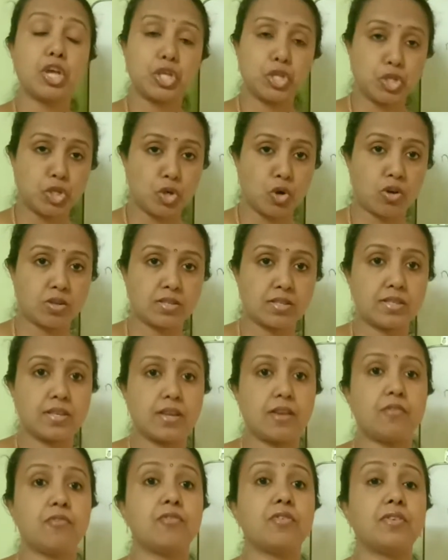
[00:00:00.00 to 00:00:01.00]

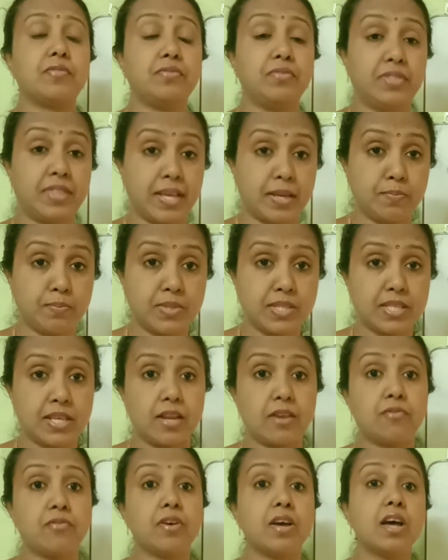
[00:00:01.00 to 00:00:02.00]
Yourself, themself,